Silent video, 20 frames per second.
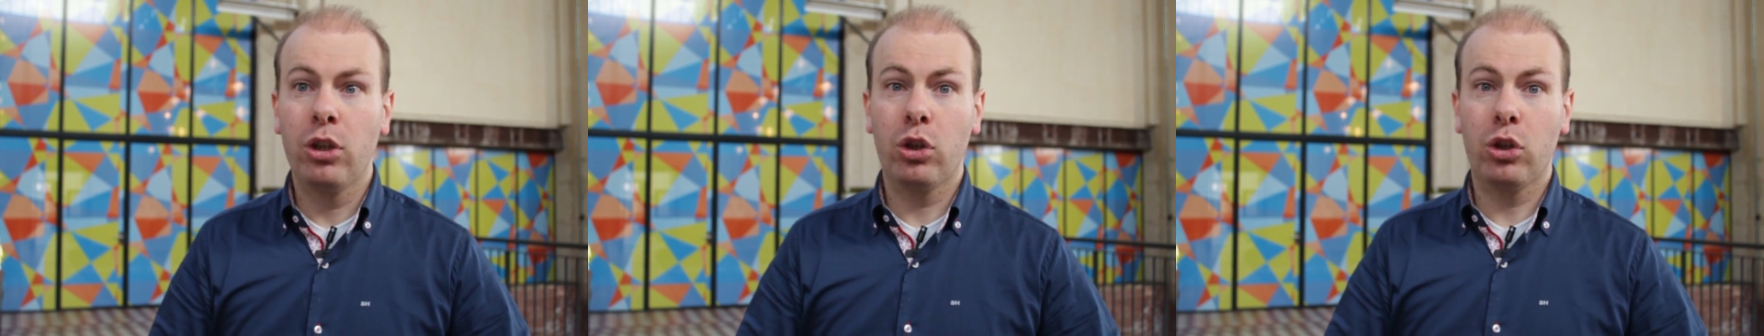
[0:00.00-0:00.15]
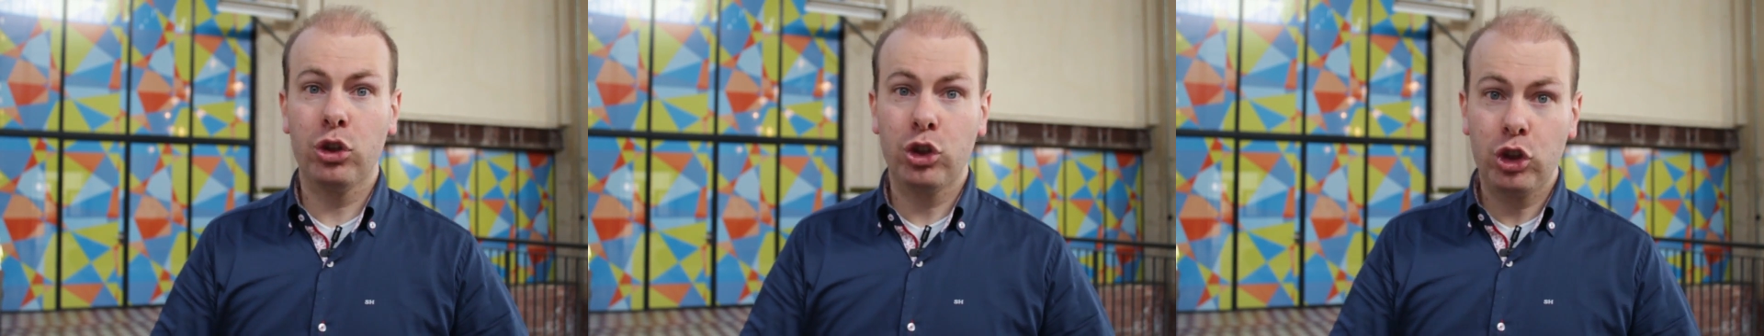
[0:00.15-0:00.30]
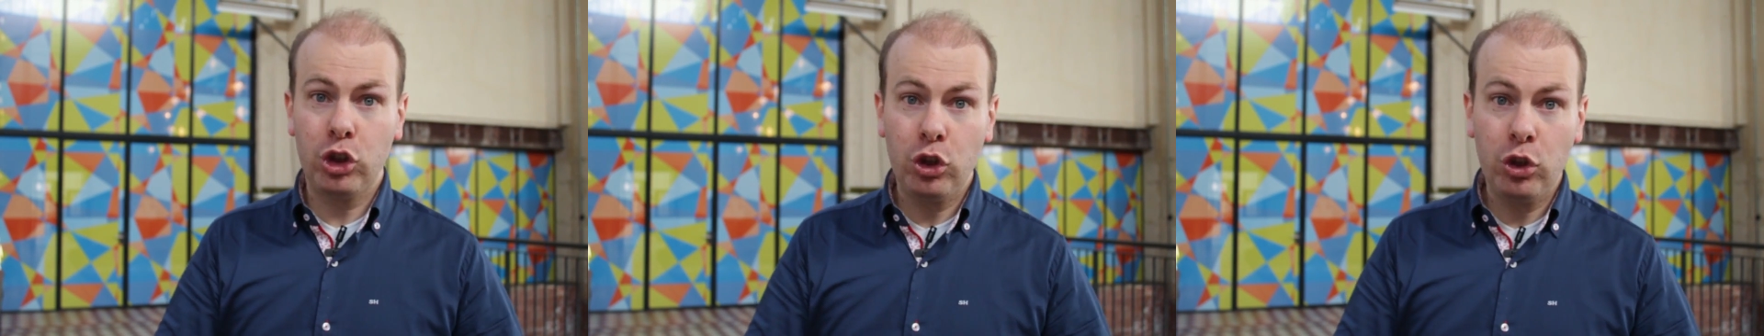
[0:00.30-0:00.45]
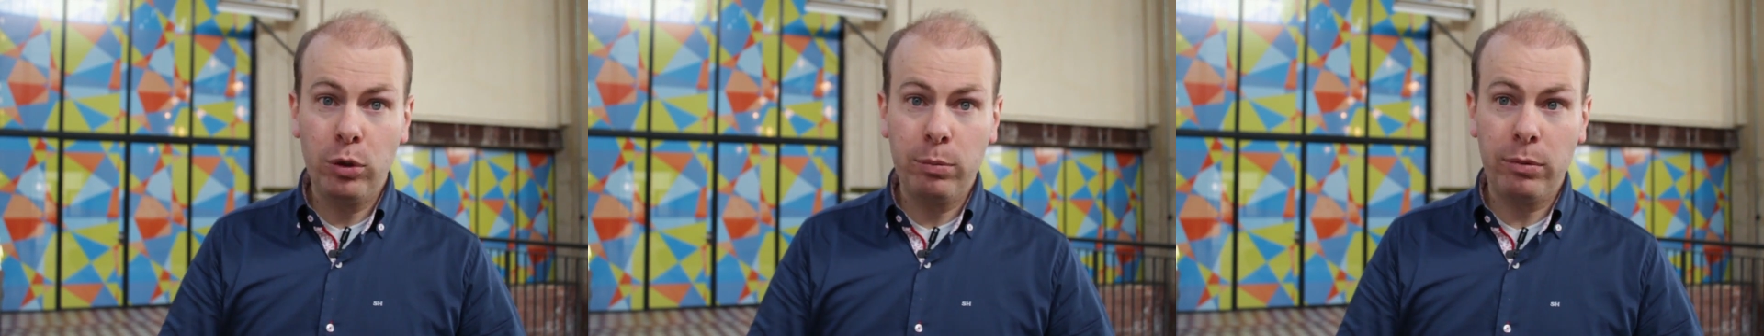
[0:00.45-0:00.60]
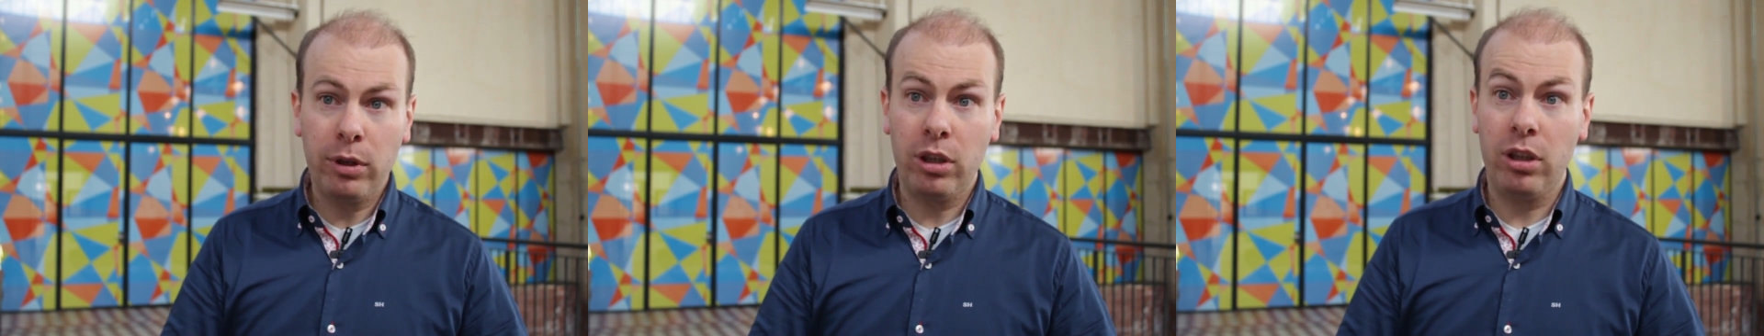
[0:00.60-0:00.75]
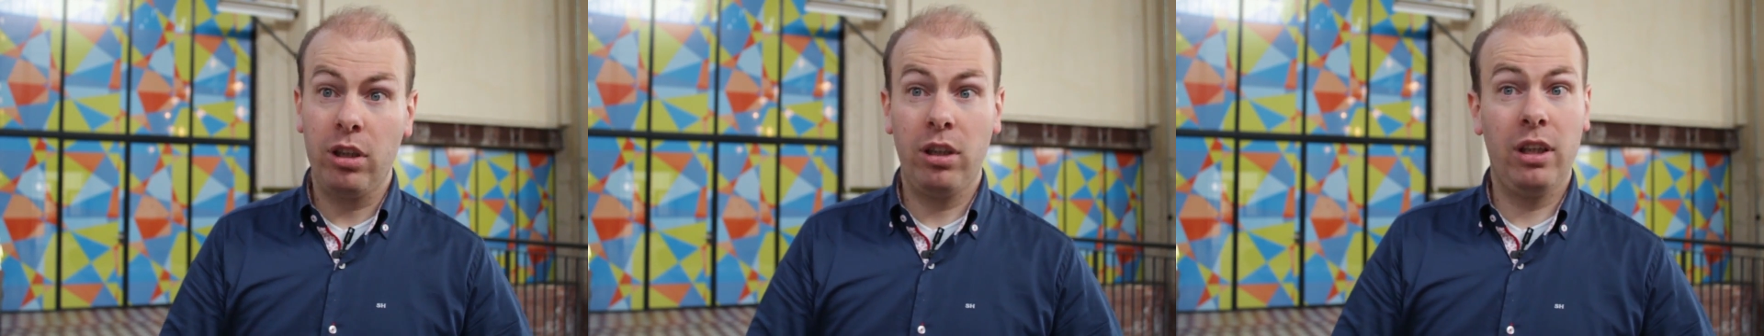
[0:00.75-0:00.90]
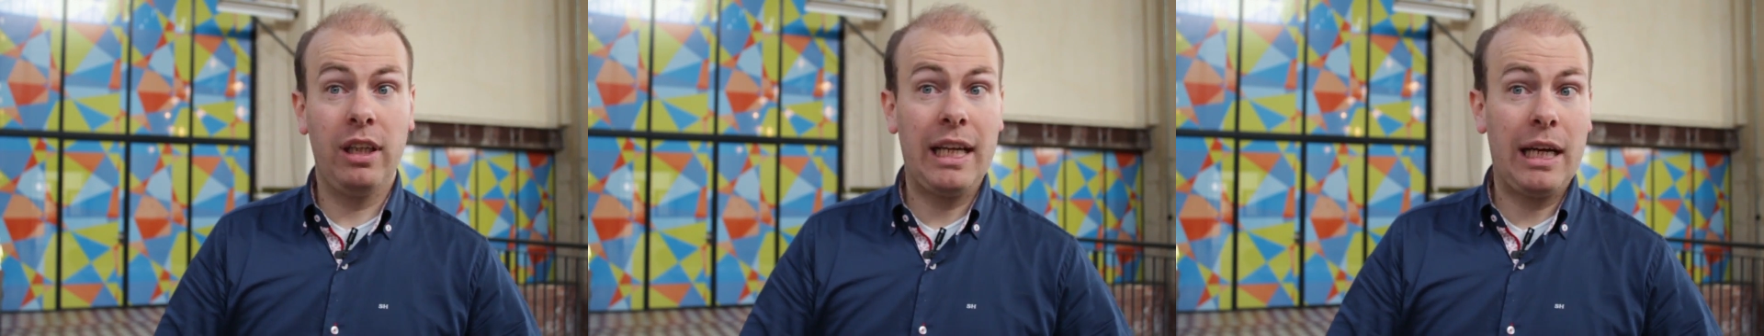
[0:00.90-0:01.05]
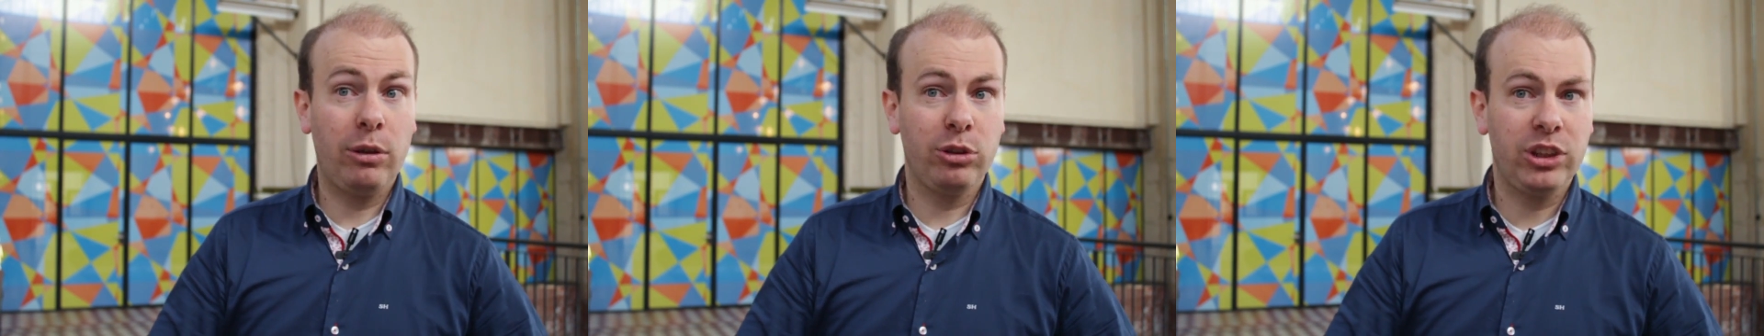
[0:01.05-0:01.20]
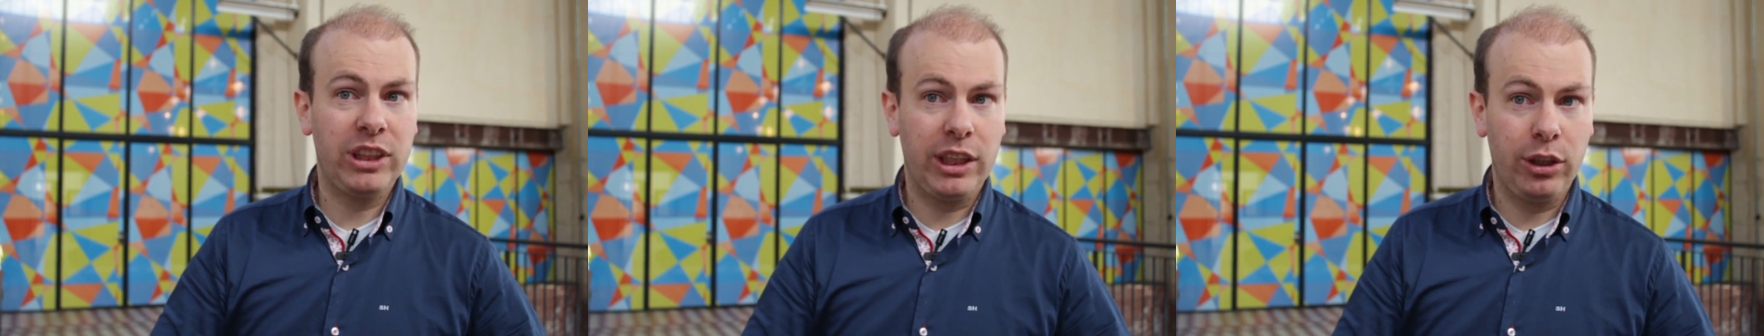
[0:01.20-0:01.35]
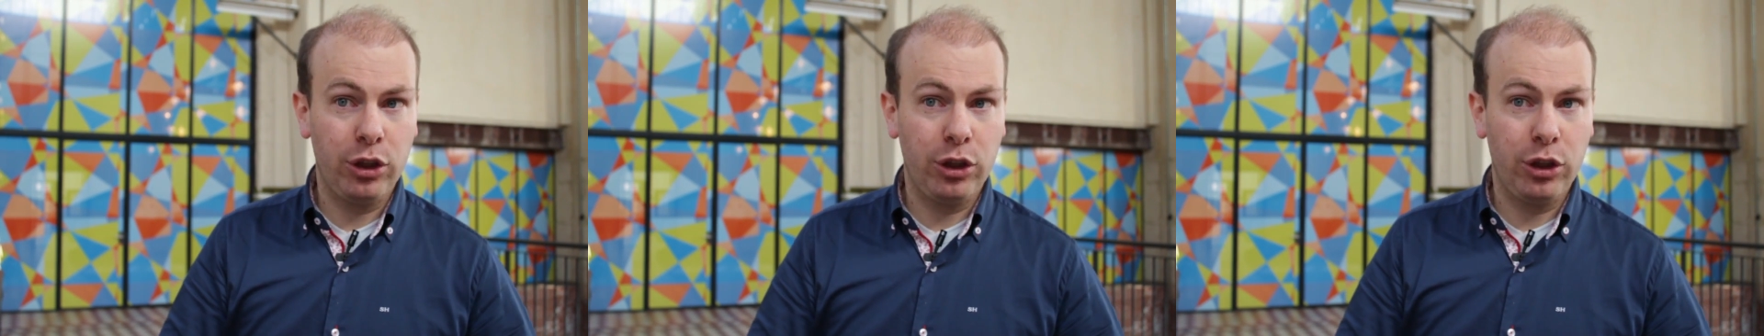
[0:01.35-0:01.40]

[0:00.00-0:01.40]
consumers launch